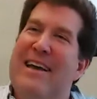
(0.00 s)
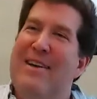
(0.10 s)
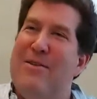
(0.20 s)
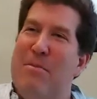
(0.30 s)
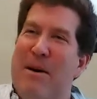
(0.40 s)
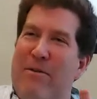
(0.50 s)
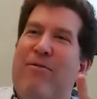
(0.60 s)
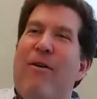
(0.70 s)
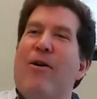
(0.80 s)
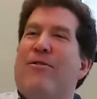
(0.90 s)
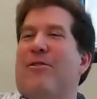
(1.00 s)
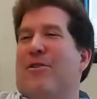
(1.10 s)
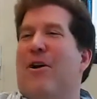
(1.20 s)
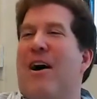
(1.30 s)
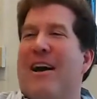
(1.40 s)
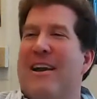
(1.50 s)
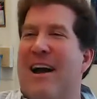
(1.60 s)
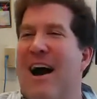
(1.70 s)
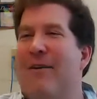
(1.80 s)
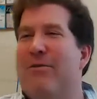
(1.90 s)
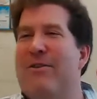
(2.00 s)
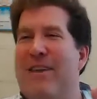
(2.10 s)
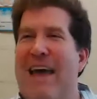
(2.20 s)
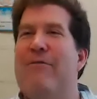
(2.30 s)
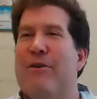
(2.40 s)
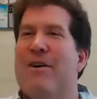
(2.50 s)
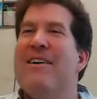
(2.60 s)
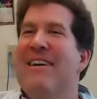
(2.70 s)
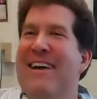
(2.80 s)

It was my first talk at a conference ever.